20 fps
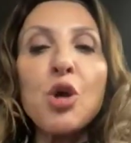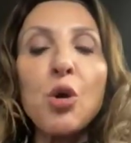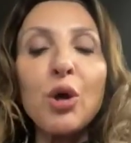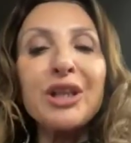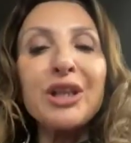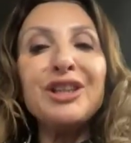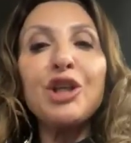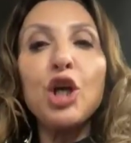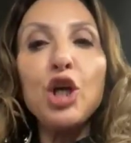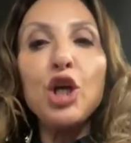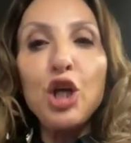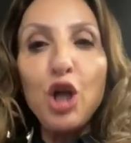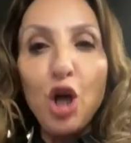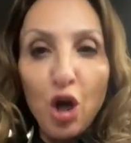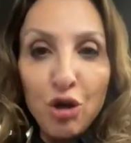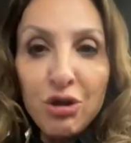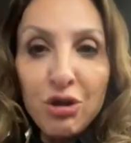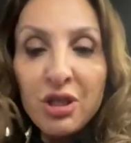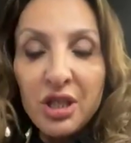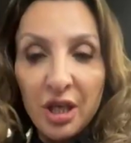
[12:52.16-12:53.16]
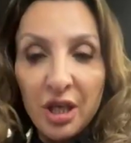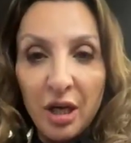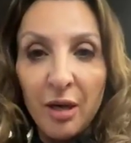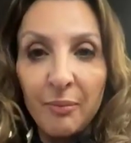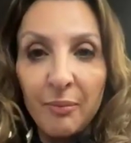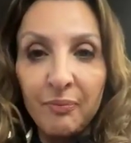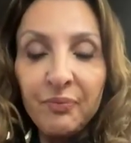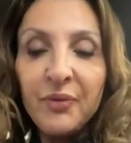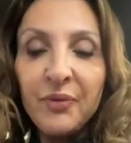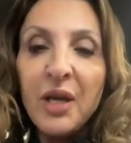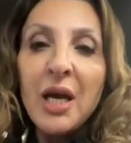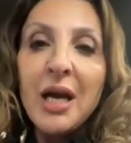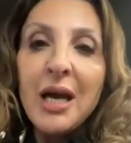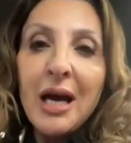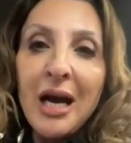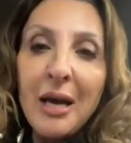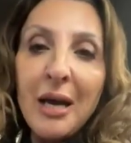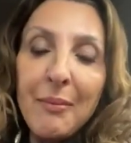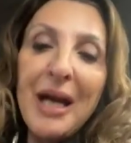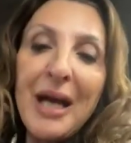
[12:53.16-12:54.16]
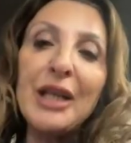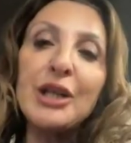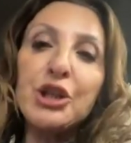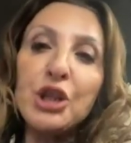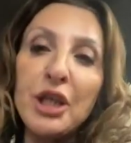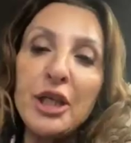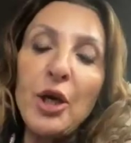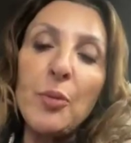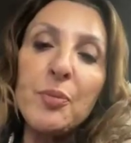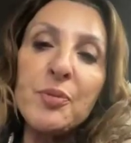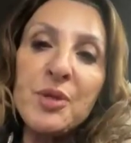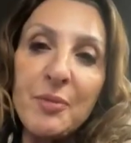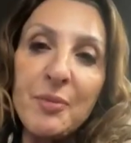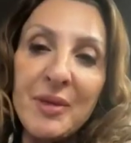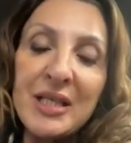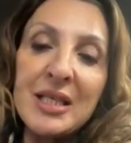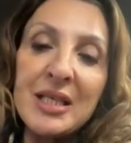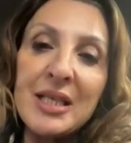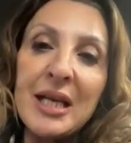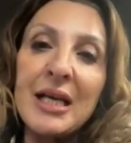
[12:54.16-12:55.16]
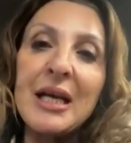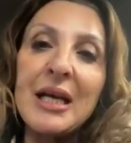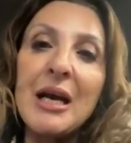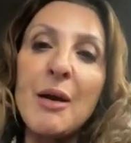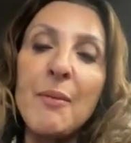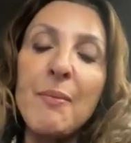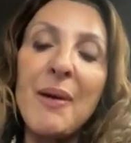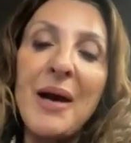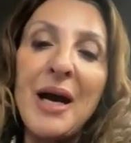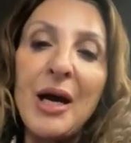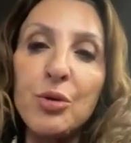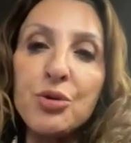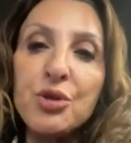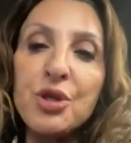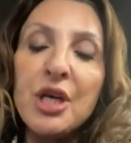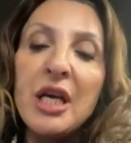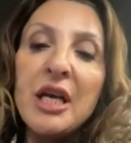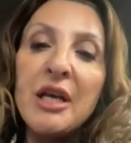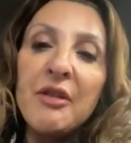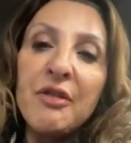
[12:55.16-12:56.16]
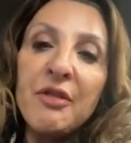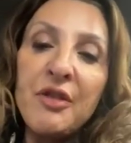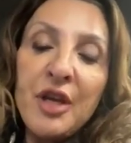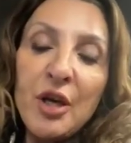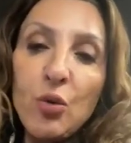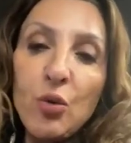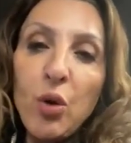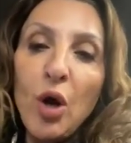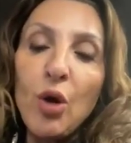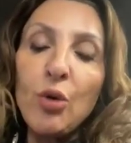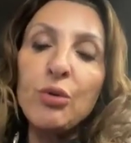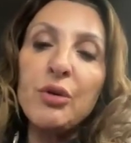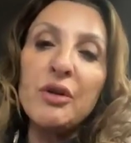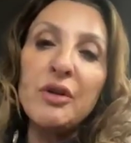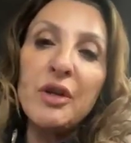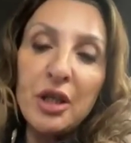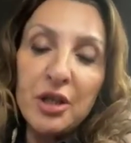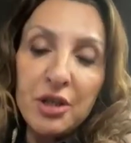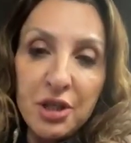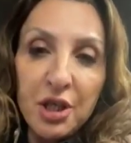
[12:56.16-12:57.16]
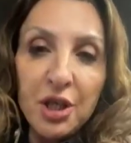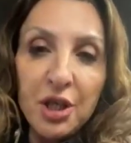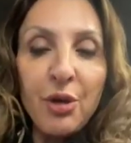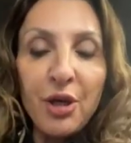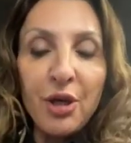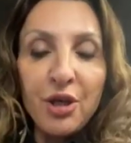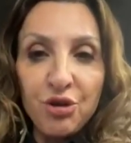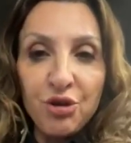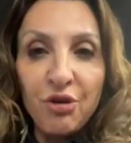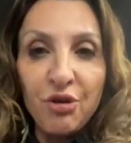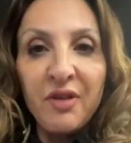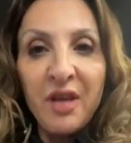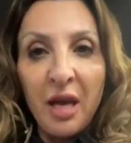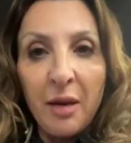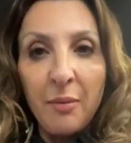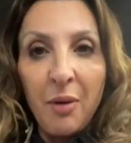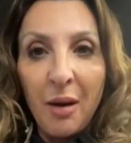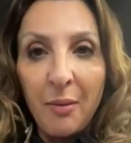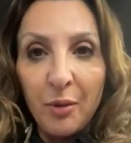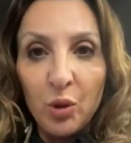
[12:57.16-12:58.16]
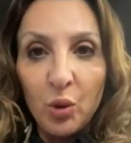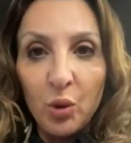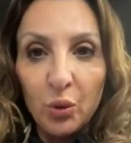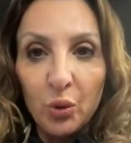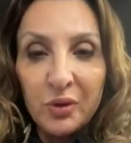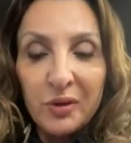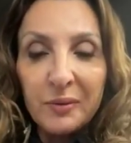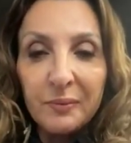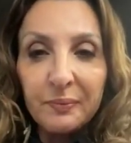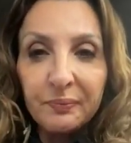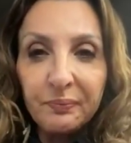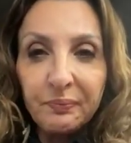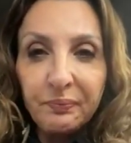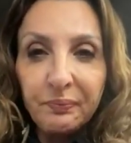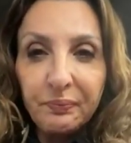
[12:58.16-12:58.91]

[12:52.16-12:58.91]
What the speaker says: So in the long term, I'm actually optimistic about the growth and the continuation of the Abraham Accords.